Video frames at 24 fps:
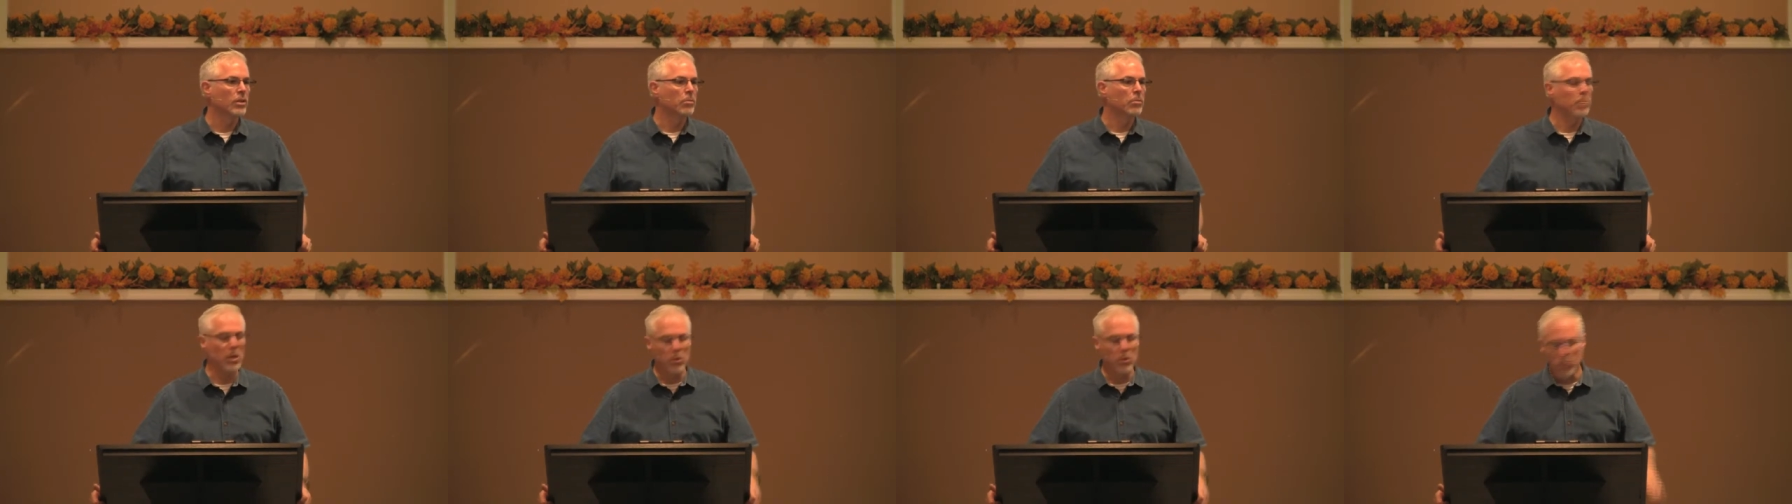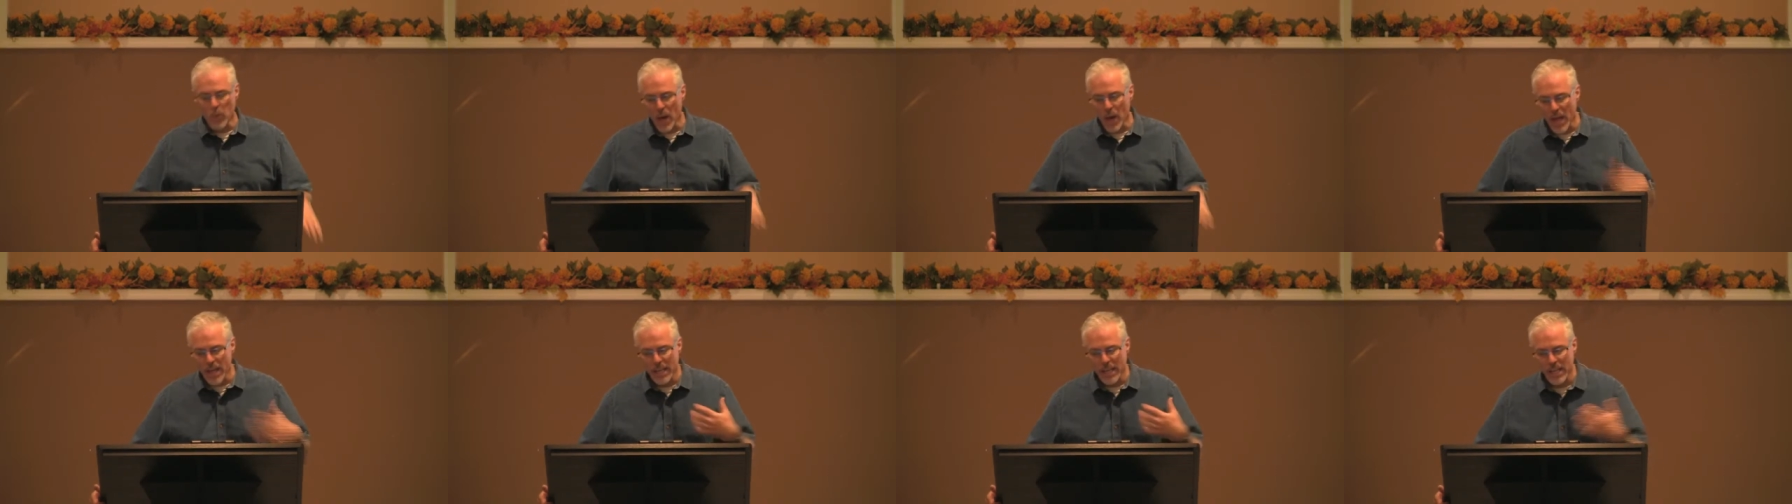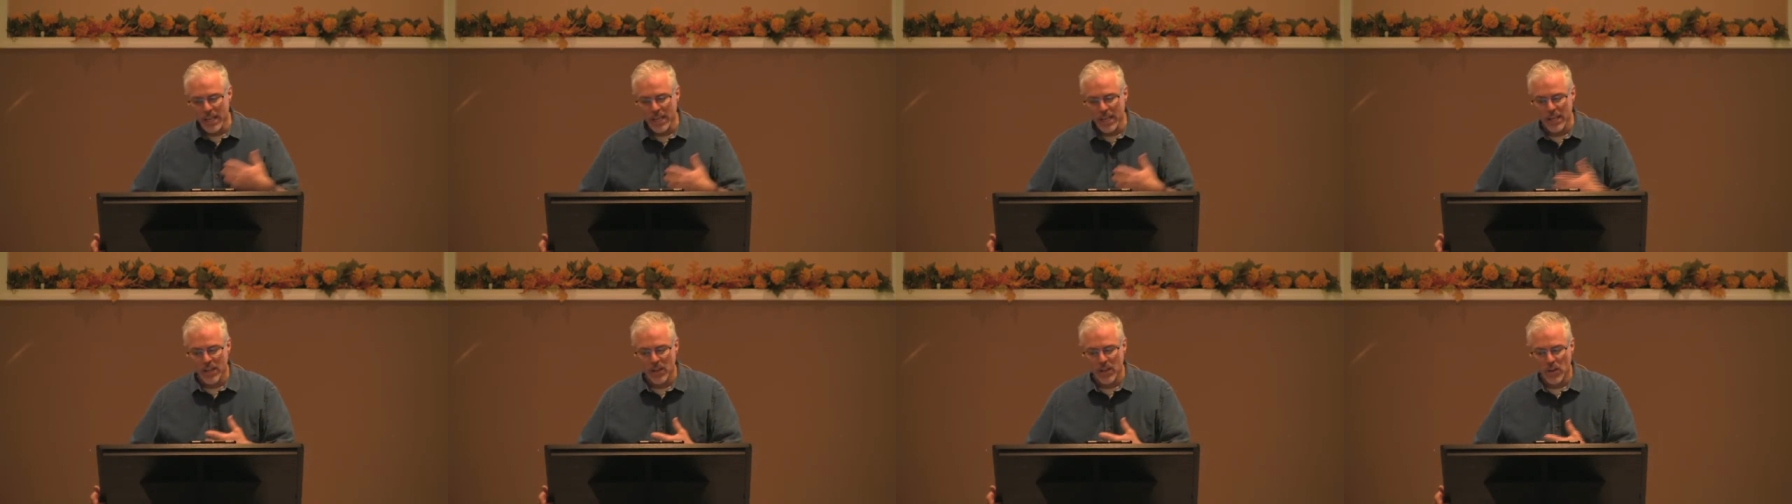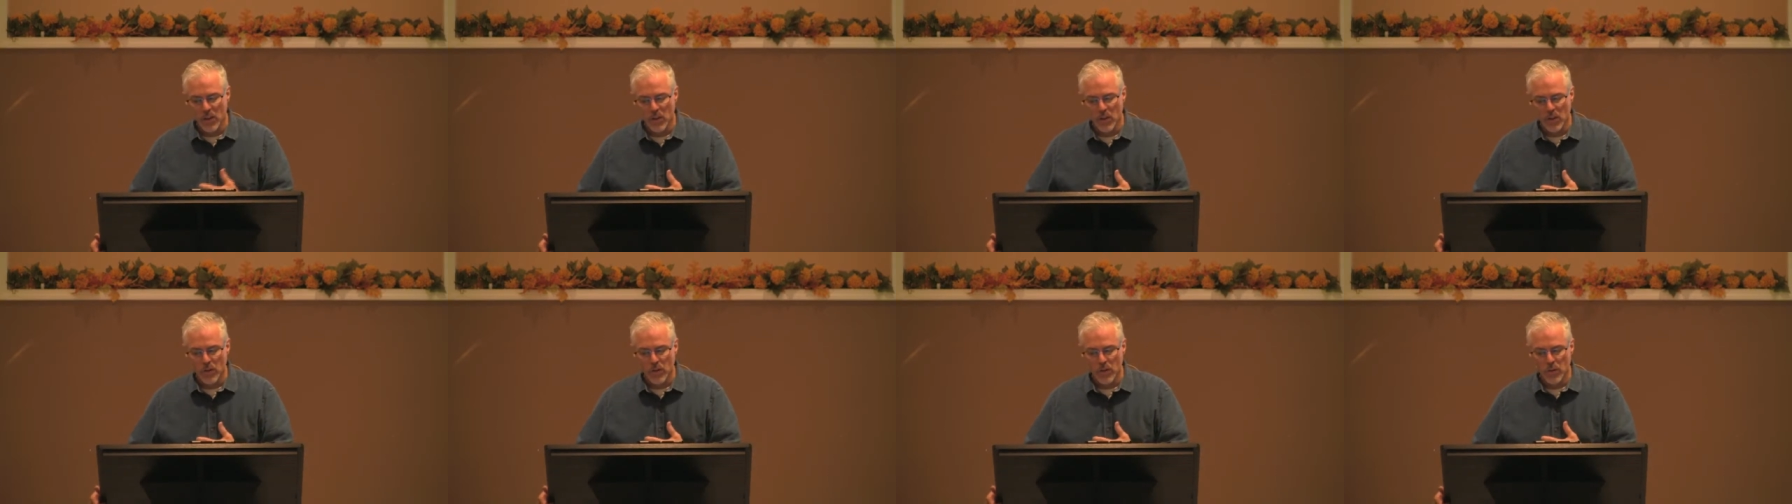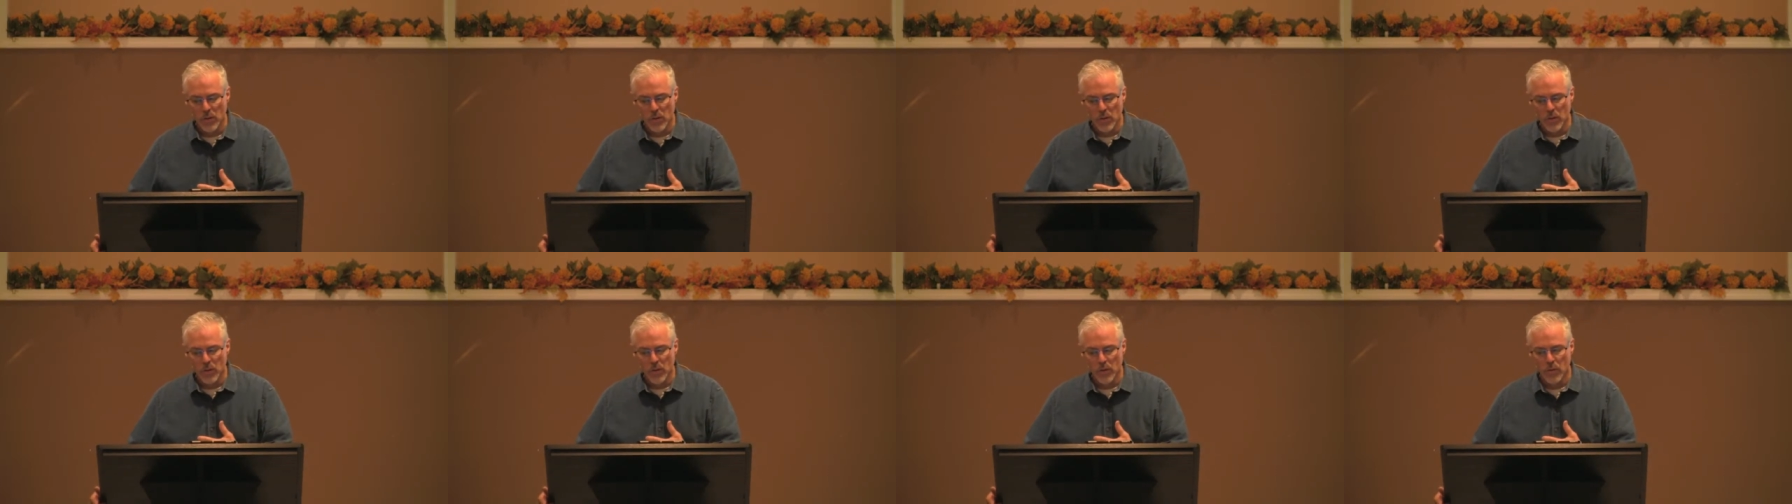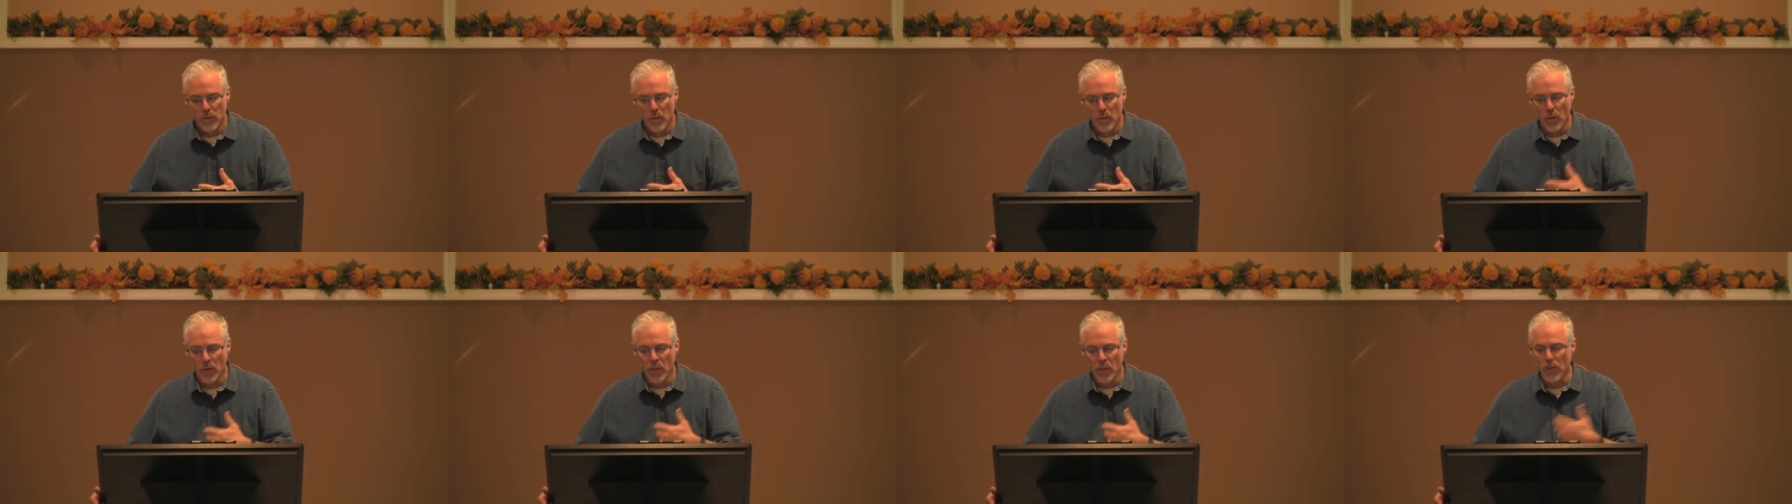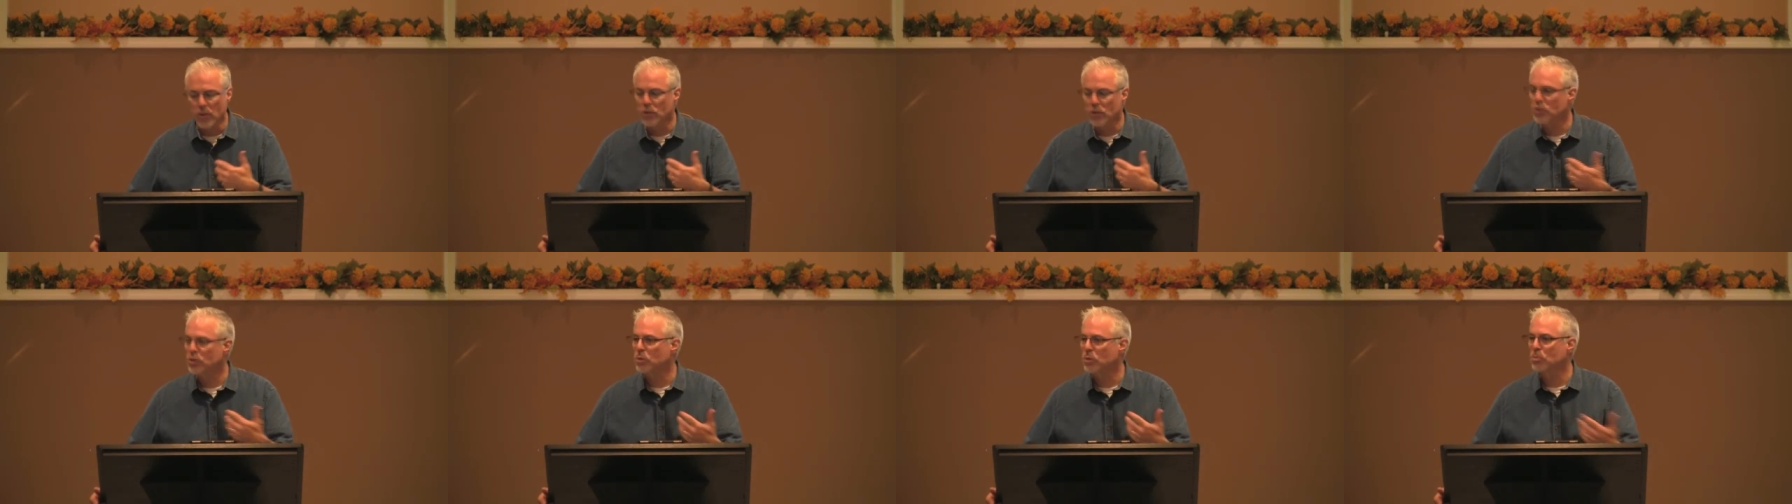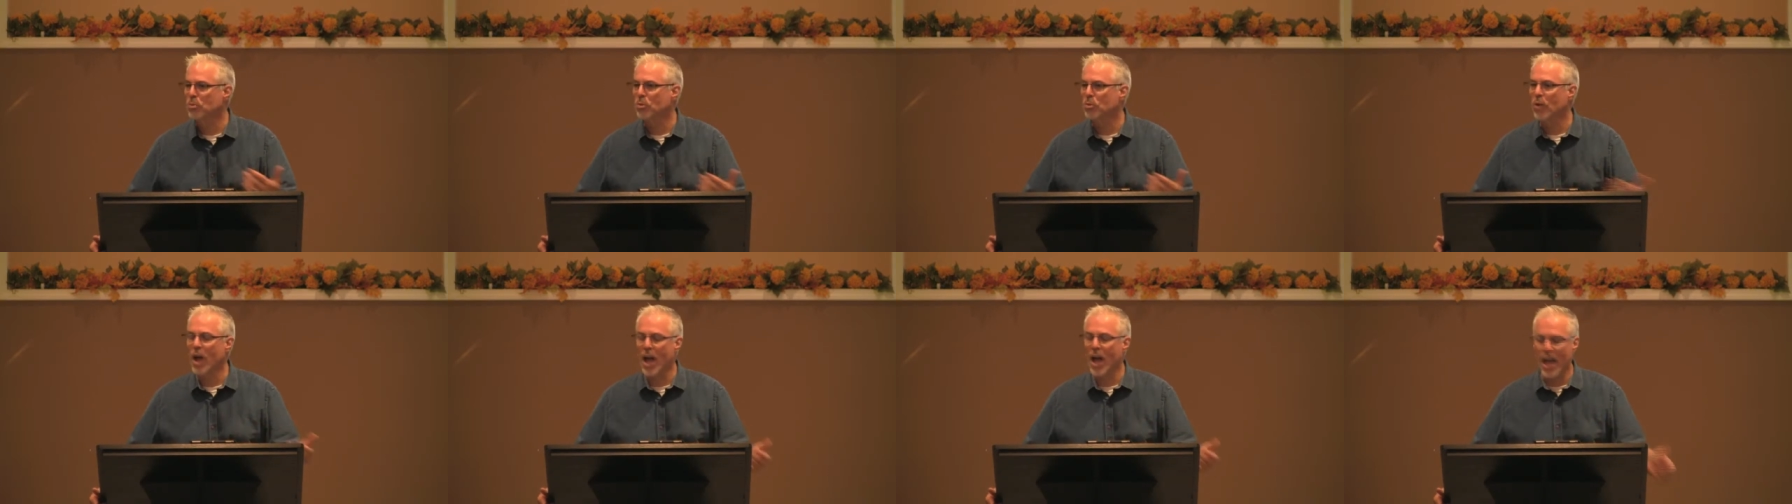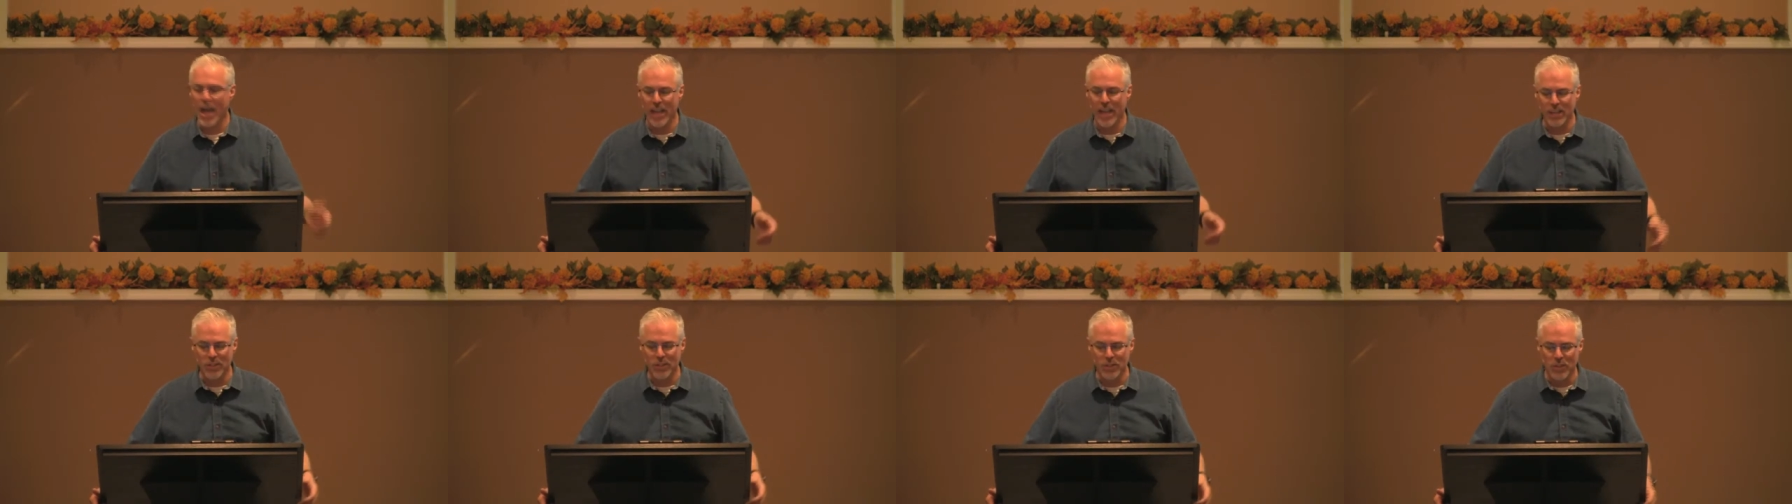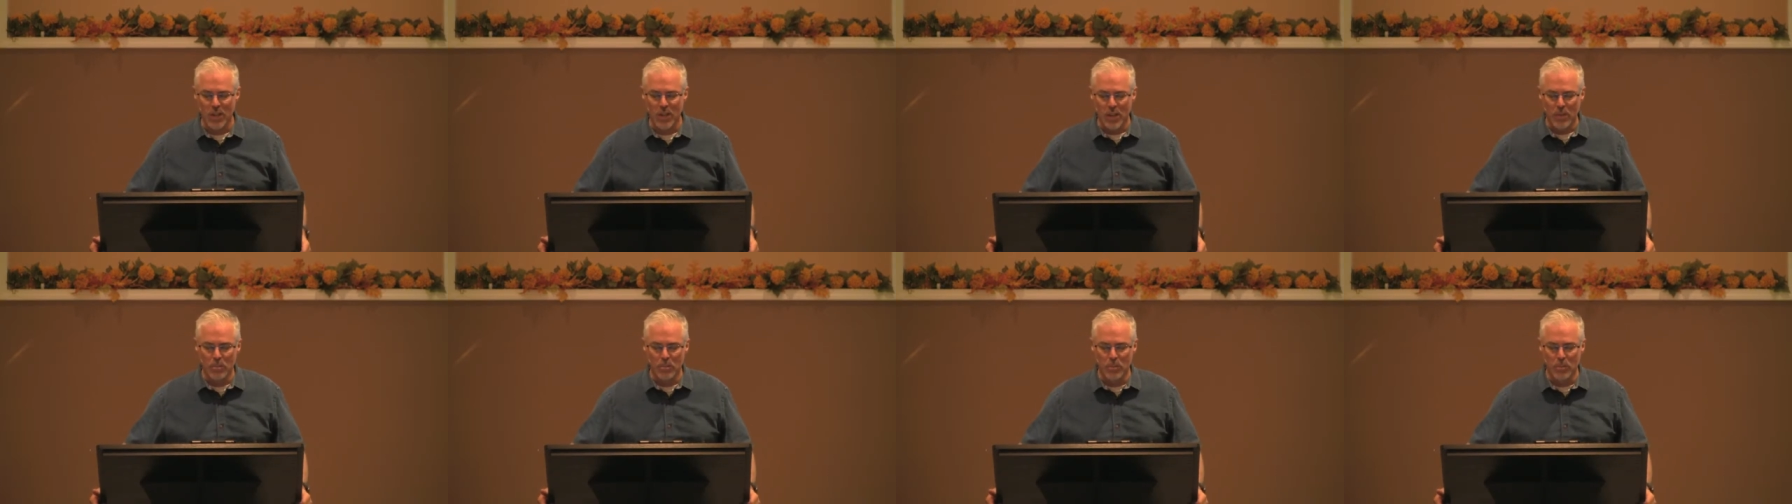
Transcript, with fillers: Be ready for their surprise.